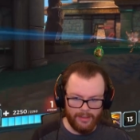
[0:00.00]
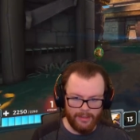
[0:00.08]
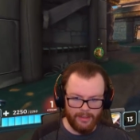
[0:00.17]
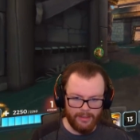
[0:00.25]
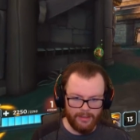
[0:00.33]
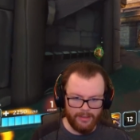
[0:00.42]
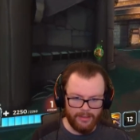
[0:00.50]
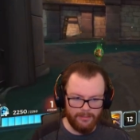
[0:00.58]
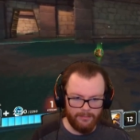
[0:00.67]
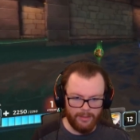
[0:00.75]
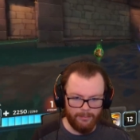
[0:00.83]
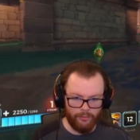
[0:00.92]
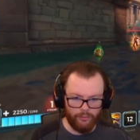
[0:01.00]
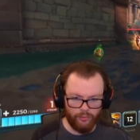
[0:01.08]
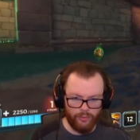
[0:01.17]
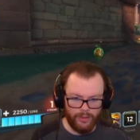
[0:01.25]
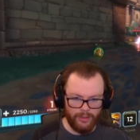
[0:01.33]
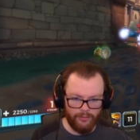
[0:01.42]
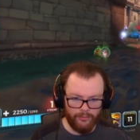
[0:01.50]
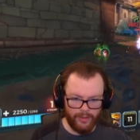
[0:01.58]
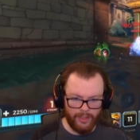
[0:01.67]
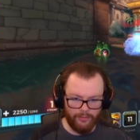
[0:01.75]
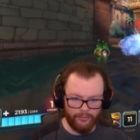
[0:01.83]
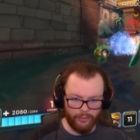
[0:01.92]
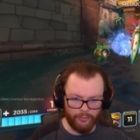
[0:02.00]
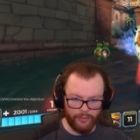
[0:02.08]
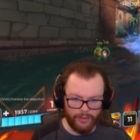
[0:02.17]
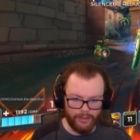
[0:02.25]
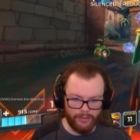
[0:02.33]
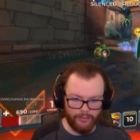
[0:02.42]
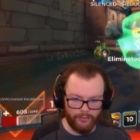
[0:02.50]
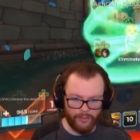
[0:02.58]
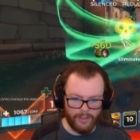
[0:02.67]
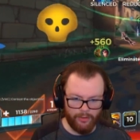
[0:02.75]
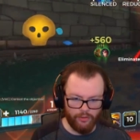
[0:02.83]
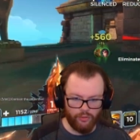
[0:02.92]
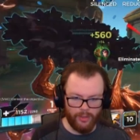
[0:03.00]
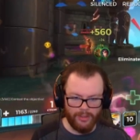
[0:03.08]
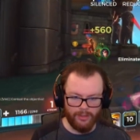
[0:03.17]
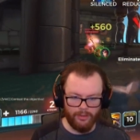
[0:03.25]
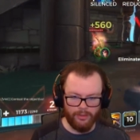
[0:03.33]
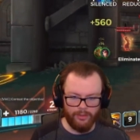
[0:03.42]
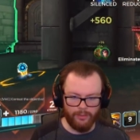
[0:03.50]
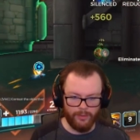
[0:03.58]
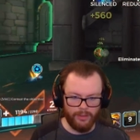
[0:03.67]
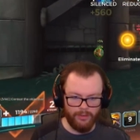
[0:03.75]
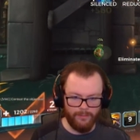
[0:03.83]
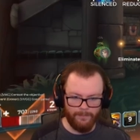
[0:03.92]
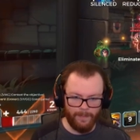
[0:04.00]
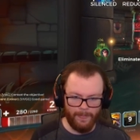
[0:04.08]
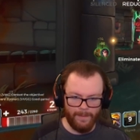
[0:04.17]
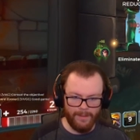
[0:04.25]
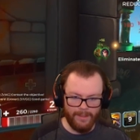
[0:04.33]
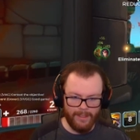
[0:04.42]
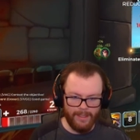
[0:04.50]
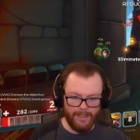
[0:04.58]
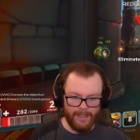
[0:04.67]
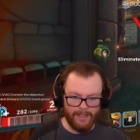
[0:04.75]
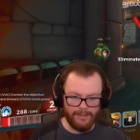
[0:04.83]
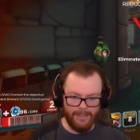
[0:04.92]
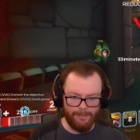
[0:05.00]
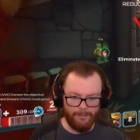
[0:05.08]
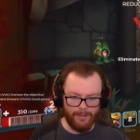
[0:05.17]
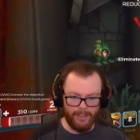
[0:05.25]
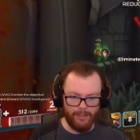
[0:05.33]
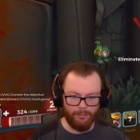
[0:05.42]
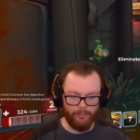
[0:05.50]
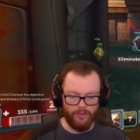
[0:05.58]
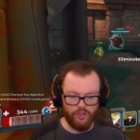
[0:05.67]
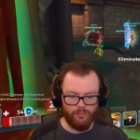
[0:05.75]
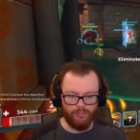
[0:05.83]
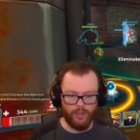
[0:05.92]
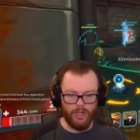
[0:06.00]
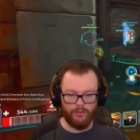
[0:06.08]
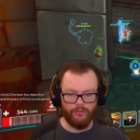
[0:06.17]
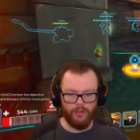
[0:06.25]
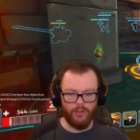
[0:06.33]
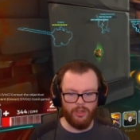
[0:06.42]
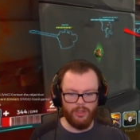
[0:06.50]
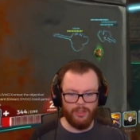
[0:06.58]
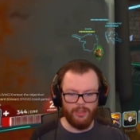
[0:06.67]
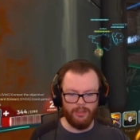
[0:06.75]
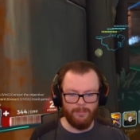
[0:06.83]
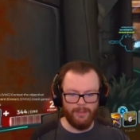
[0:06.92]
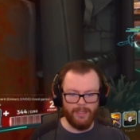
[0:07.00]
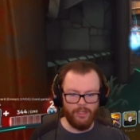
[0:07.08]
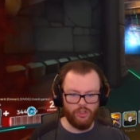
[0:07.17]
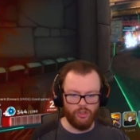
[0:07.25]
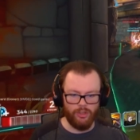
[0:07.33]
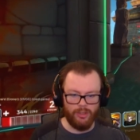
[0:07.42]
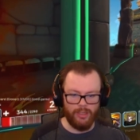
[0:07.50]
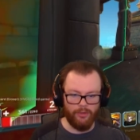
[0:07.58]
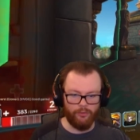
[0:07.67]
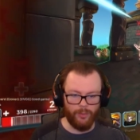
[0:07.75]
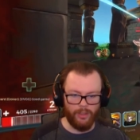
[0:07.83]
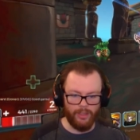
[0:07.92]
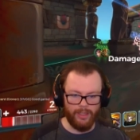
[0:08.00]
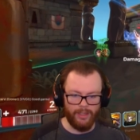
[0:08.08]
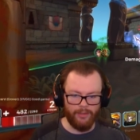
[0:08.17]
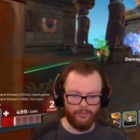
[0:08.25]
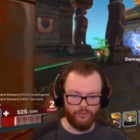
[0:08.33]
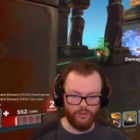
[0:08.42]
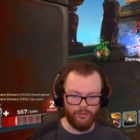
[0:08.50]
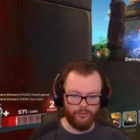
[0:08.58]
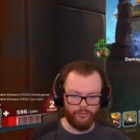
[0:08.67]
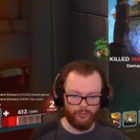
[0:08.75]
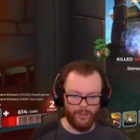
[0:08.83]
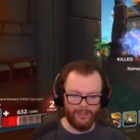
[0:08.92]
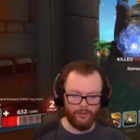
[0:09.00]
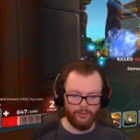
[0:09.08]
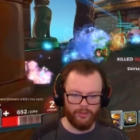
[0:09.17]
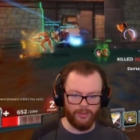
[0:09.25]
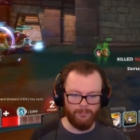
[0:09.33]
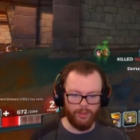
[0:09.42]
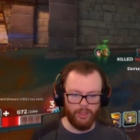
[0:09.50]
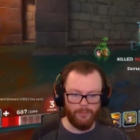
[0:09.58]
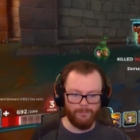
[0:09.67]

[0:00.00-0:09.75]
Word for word: Um, Damba's retreating. Skye's still over here. Let's go ahead and try and kill her. There we go. And keep in mind, provision procs on elimination, as well as just regular killing blow.